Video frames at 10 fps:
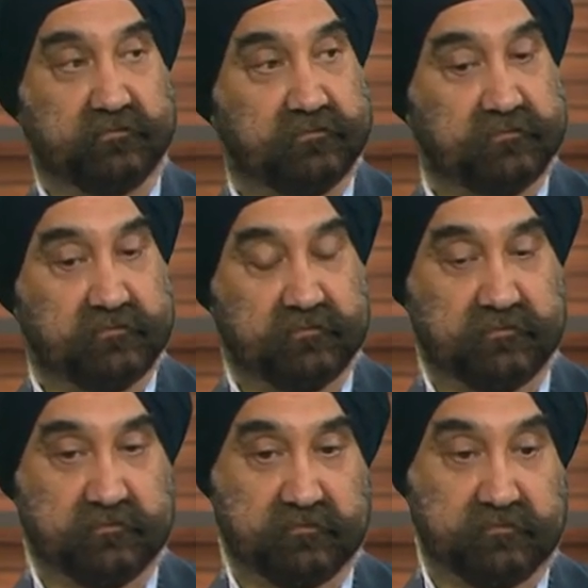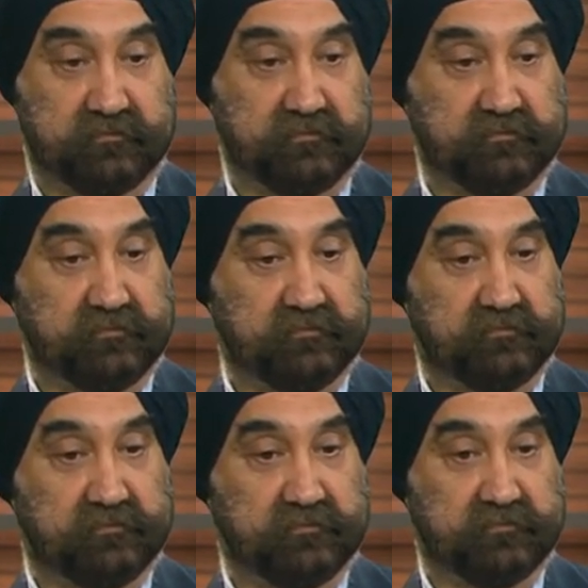
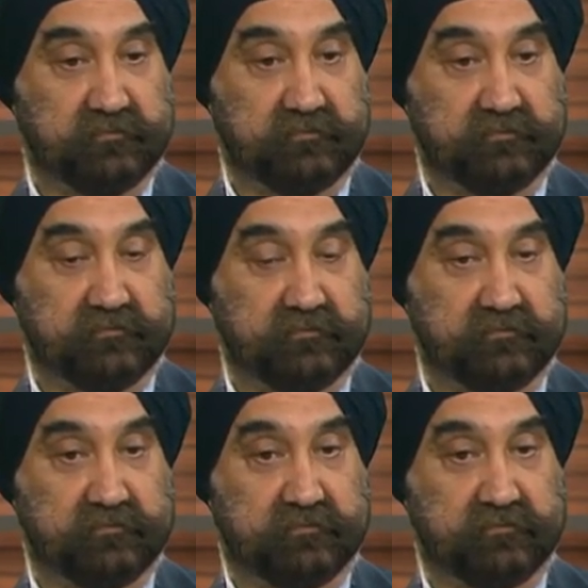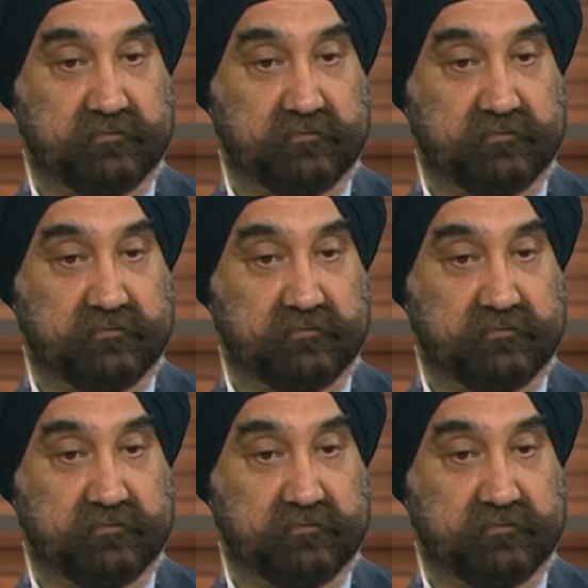No words are spoken by the person on screen.